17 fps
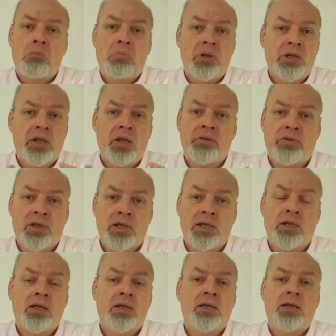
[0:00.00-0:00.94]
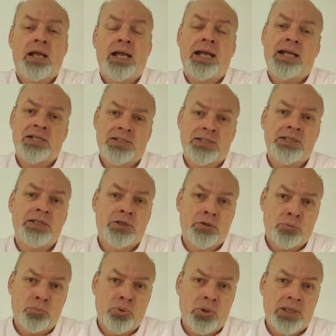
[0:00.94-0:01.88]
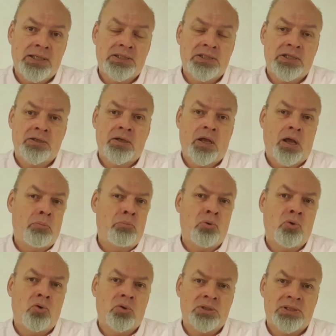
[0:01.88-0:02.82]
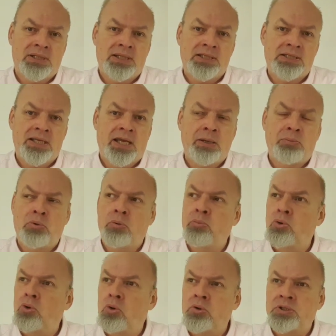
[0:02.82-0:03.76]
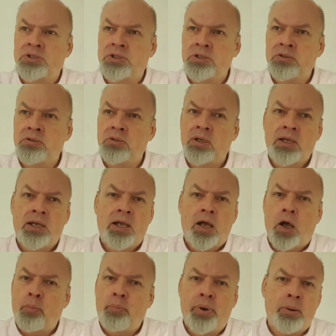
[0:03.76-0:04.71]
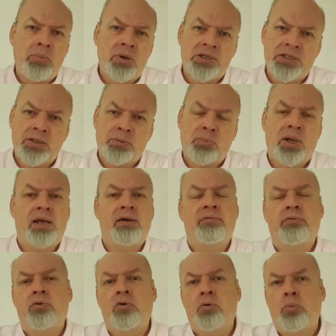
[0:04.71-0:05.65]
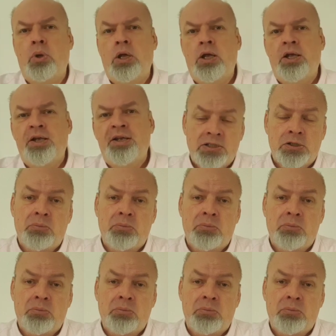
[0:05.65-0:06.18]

but nothing actually completed and brought to the table, brought to a publishing platform.